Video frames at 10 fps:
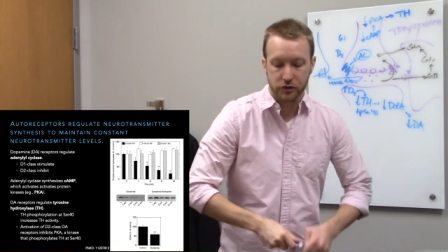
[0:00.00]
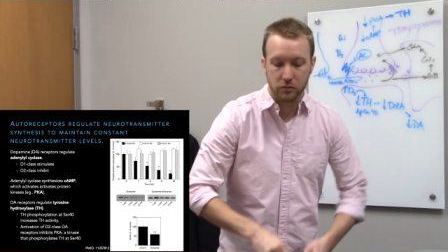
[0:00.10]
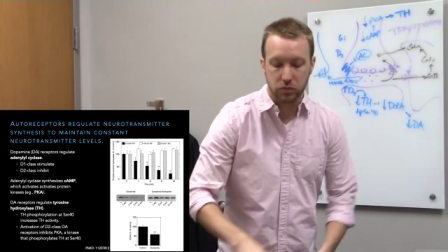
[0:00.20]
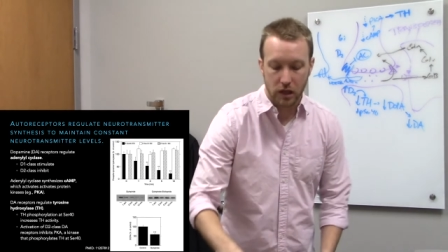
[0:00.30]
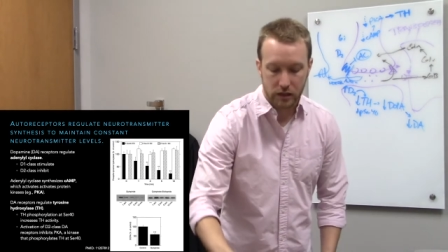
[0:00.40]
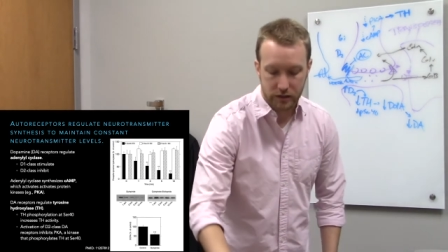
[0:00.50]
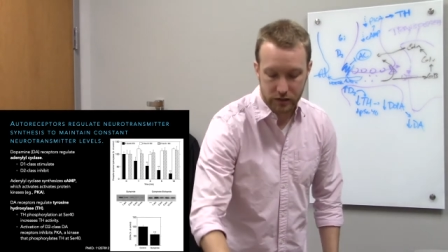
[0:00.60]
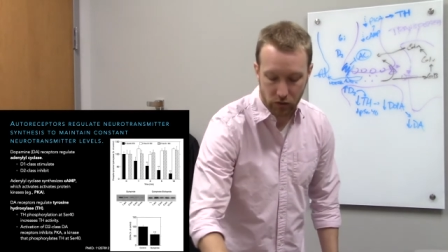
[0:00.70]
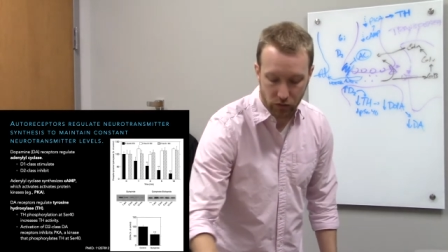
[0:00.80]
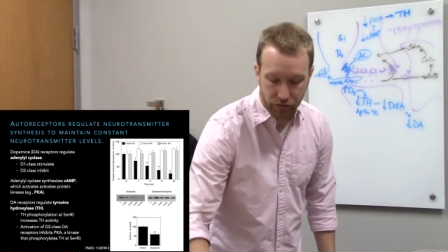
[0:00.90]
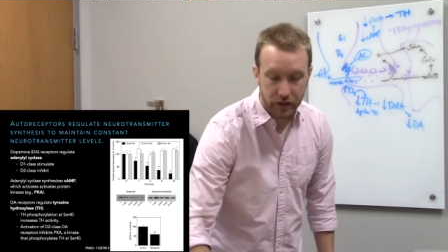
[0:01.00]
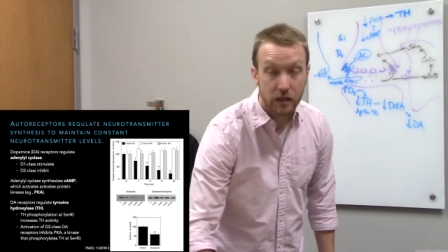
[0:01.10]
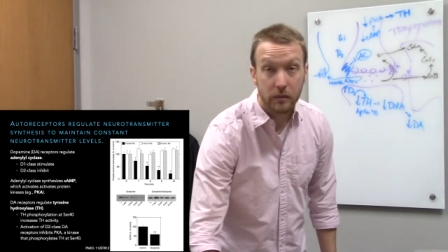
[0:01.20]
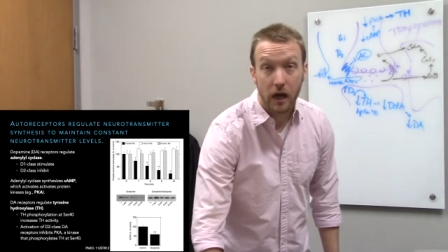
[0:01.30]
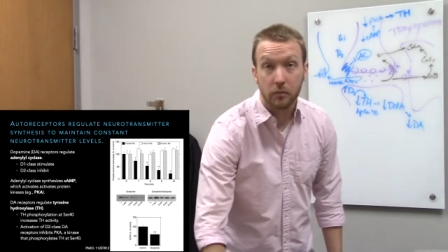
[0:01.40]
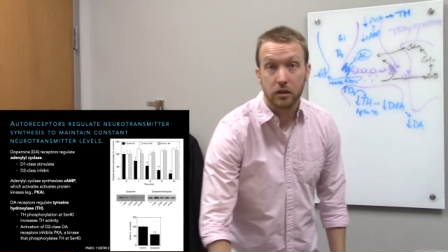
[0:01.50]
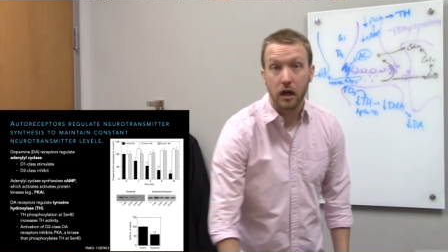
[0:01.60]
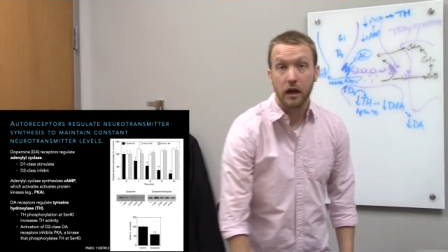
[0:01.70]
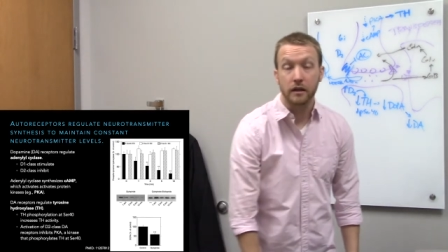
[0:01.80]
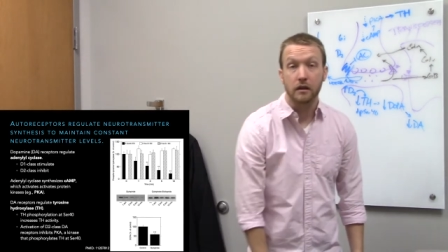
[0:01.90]
you can block this whole thing by
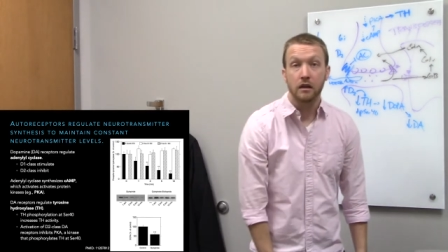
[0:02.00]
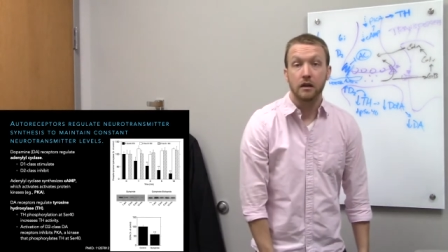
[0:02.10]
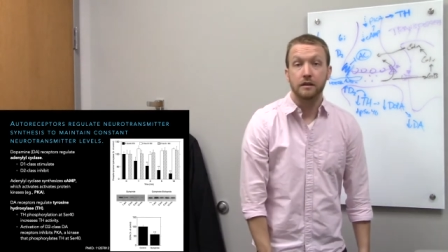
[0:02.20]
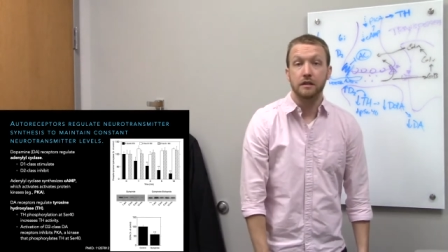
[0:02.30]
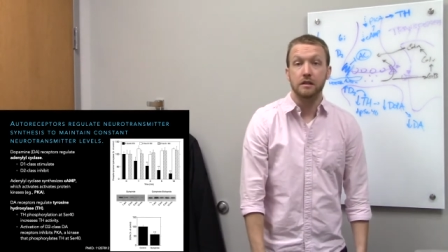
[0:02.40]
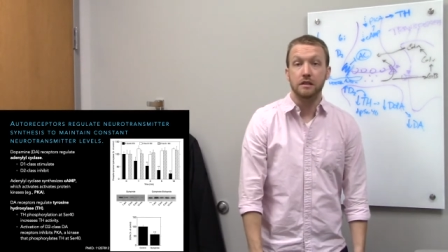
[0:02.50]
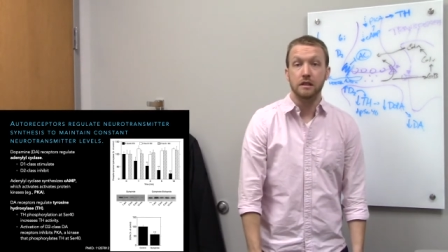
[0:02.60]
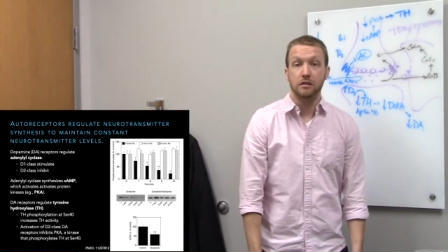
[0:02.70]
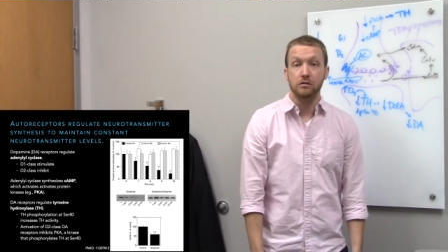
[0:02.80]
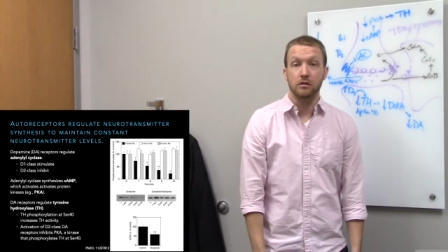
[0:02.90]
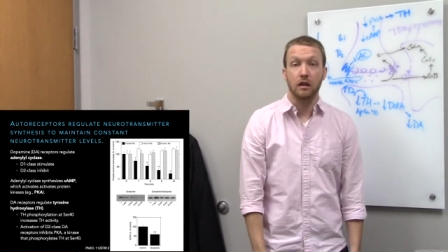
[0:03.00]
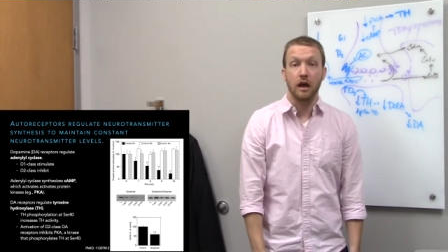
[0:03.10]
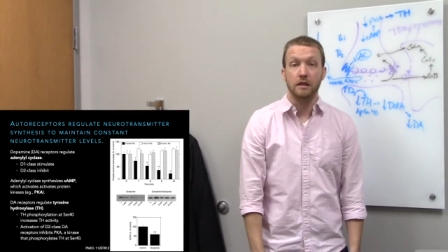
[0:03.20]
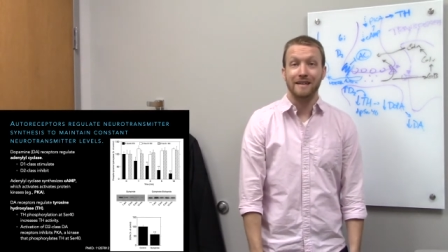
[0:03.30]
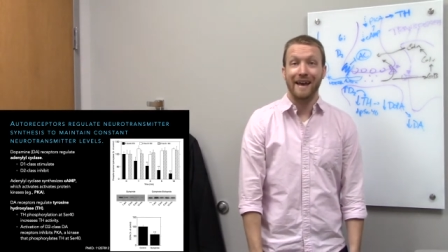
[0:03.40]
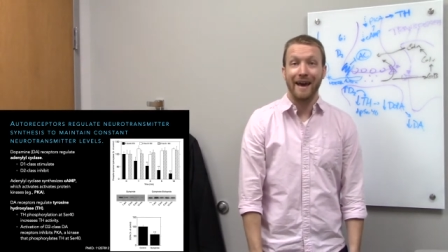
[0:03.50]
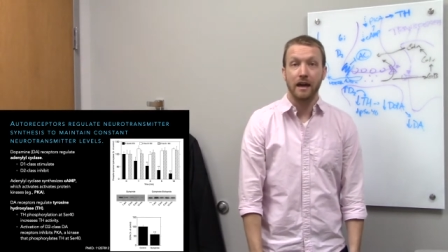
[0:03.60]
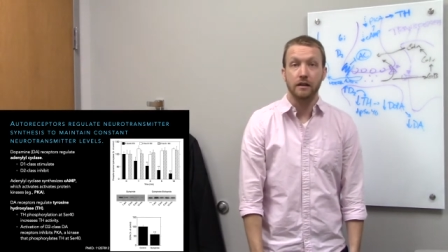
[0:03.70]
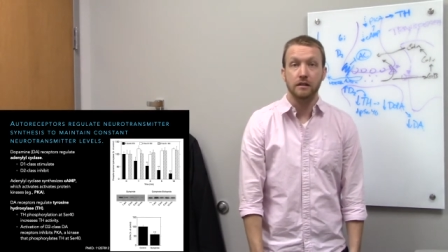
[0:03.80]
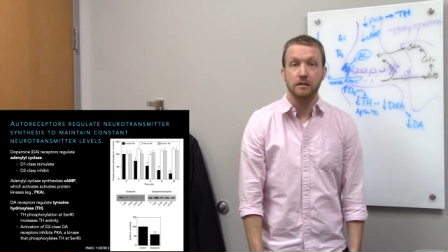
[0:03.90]
applying the D2 class
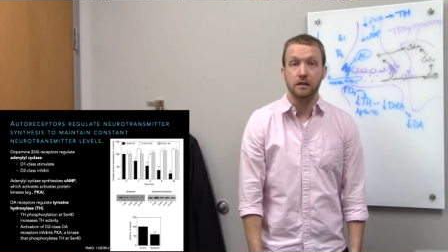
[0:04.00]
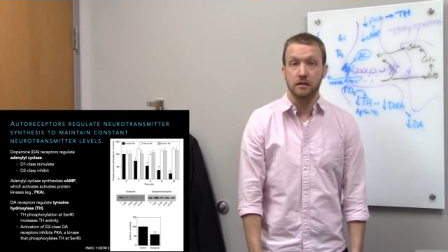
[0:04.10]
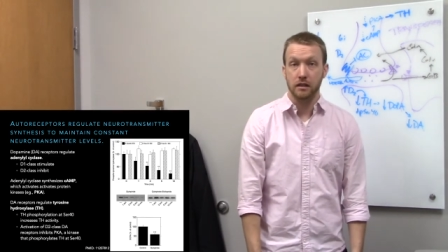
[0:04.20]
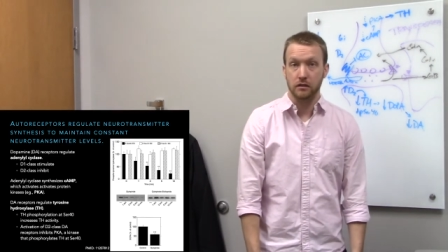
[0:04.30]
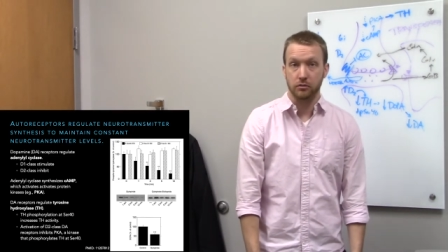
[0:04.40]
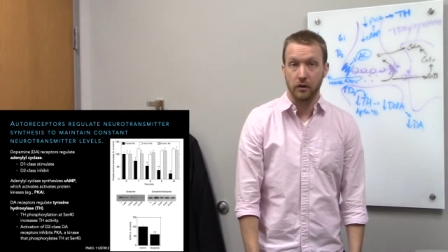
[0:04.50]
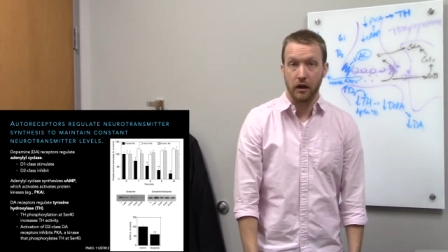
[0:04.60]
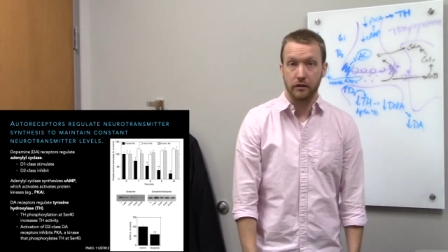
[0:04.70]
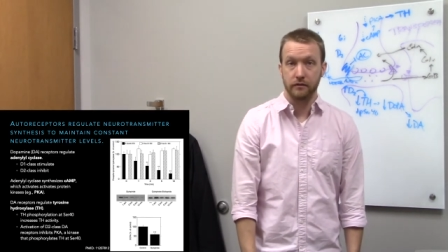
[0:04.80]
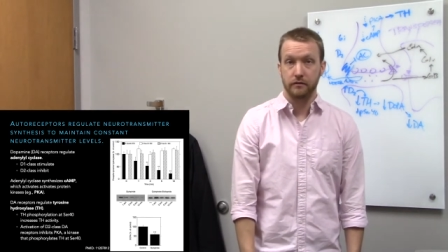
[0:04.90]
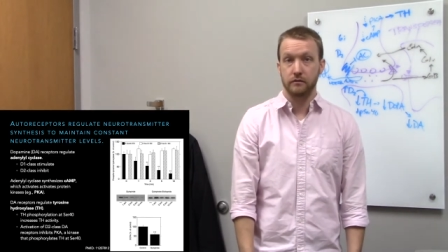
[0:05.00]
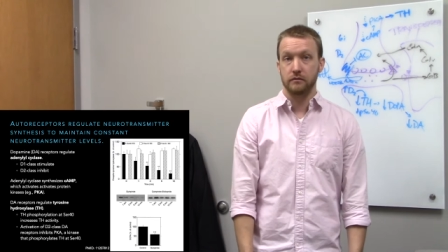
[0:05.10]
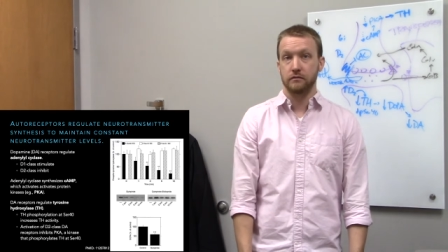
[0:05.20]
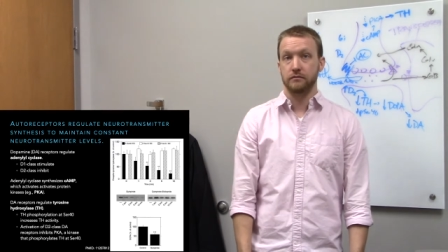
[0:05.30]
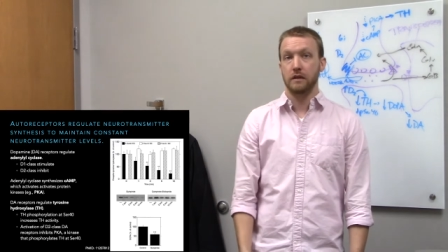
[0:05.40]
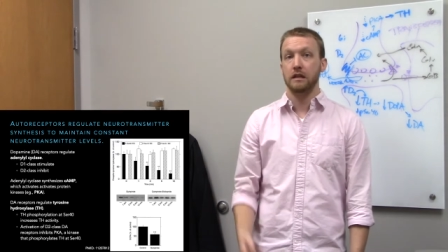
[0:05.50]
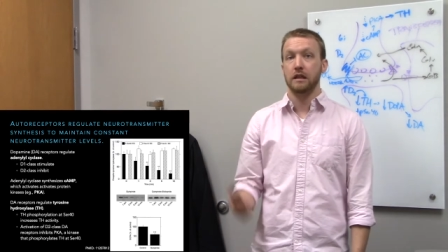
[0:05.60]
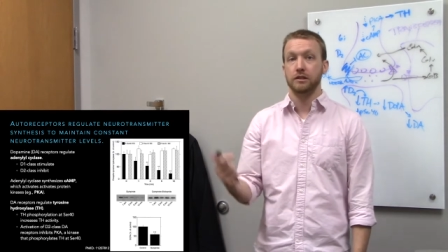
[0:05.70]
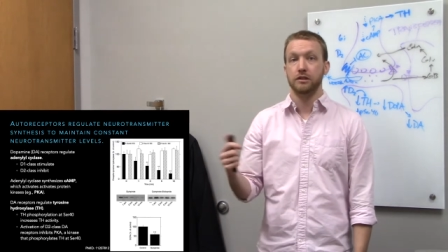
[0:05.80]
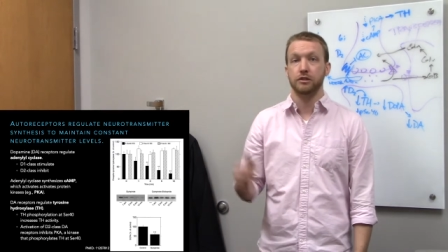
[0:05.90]
agonist, eticlopride, and
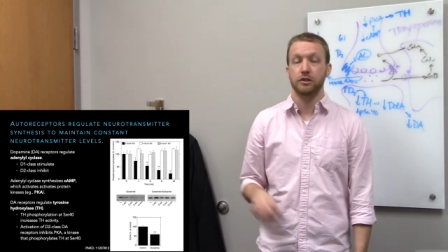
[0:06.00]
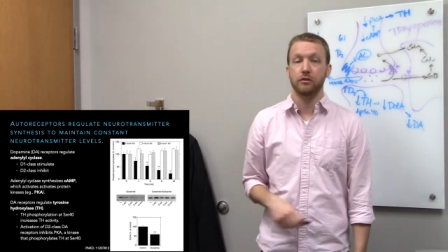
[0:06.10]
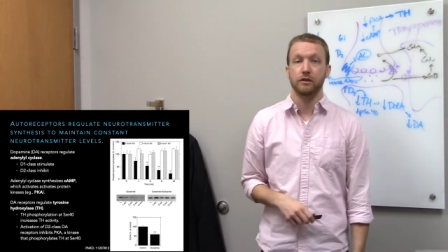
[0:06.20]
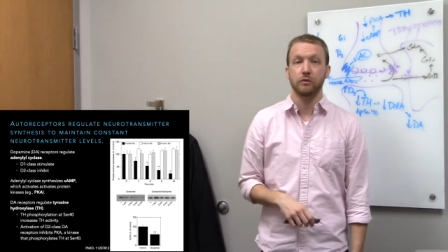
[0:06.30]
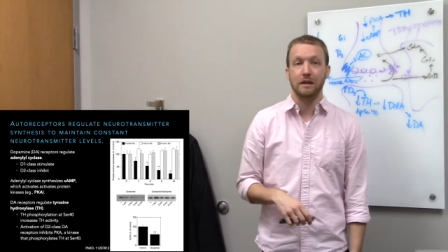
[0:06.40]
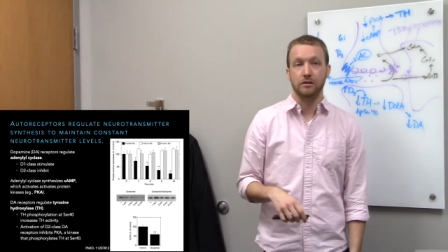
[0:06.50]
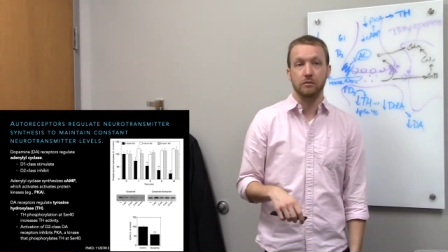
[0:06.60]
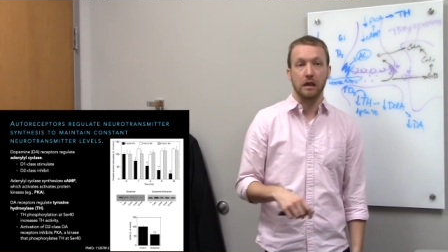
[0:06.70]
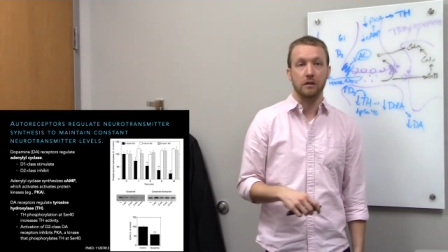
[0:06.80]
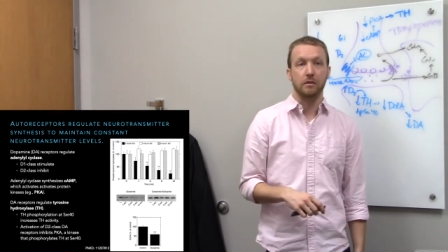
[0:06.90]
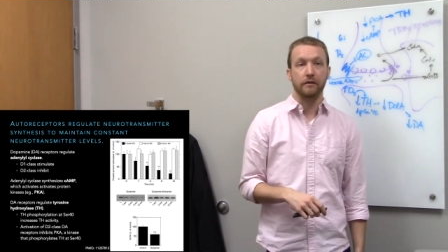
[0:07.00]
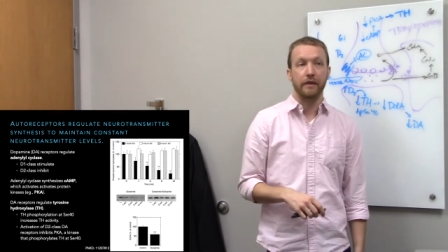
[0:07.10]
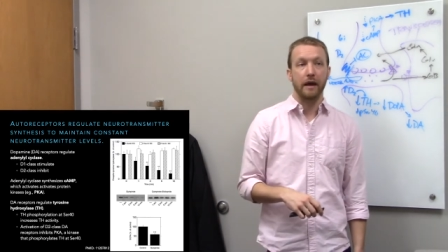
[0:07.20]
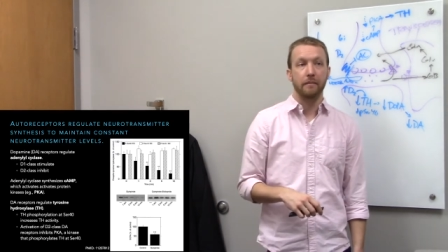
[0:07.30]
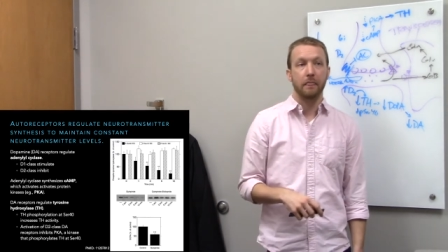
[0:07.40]
that's just shown in the Western blot above that.